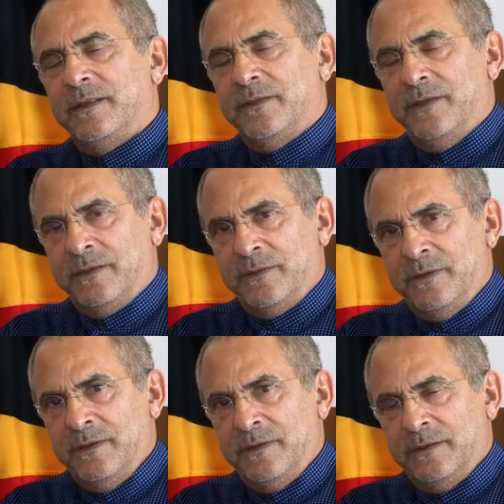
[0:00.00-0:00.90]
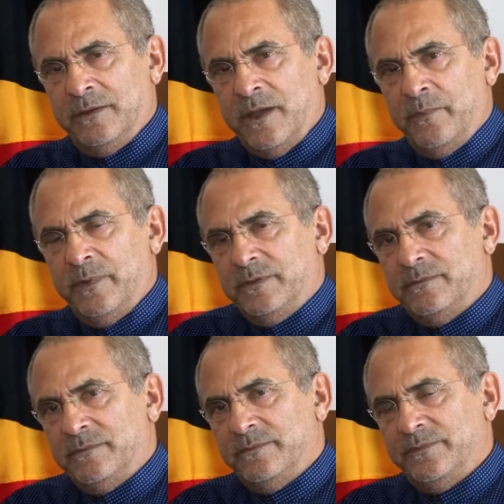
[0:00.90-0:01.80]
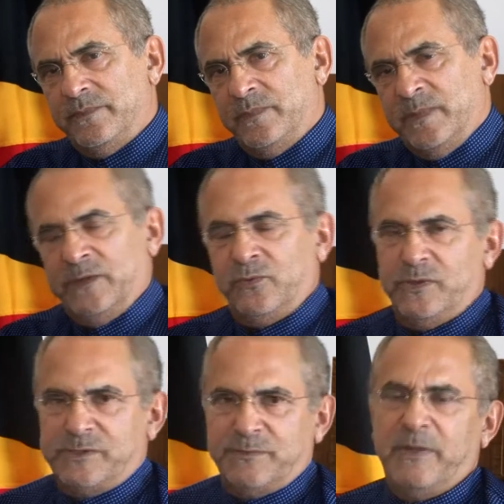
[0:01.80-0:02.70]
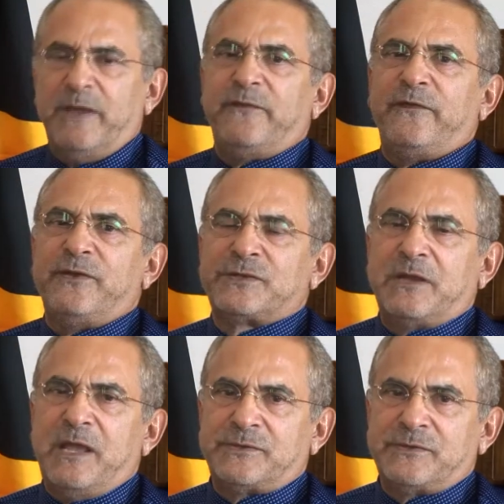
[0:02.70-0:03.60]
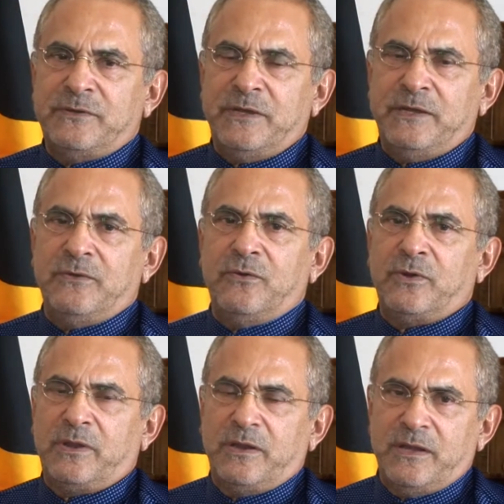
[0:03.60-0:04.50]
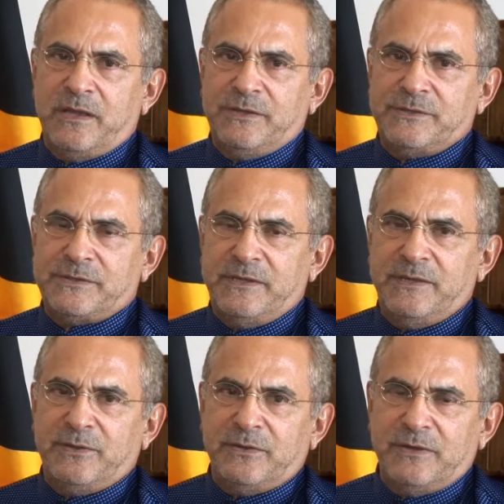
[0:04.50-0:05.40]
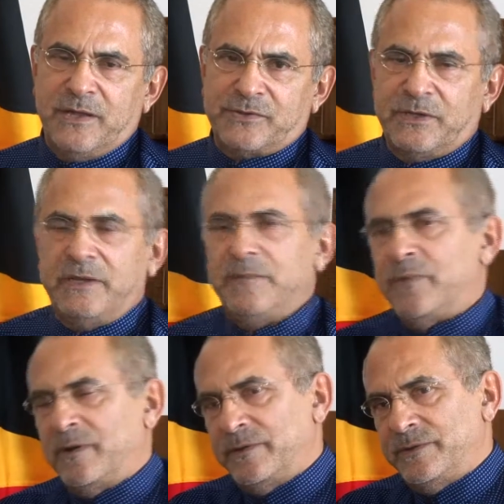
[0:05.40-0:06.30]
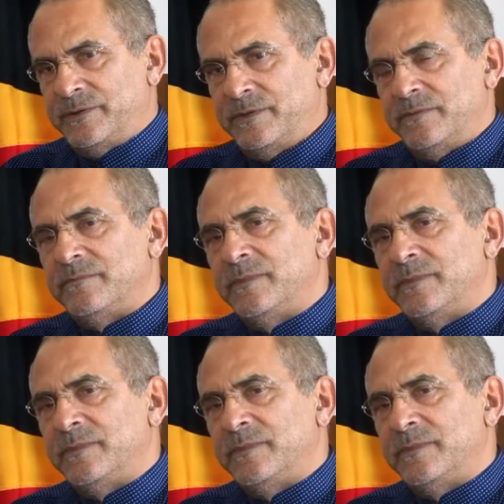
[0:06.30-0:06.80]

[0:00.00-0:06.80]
that didn't happen. That was my first lesson in organized international hypocrisy.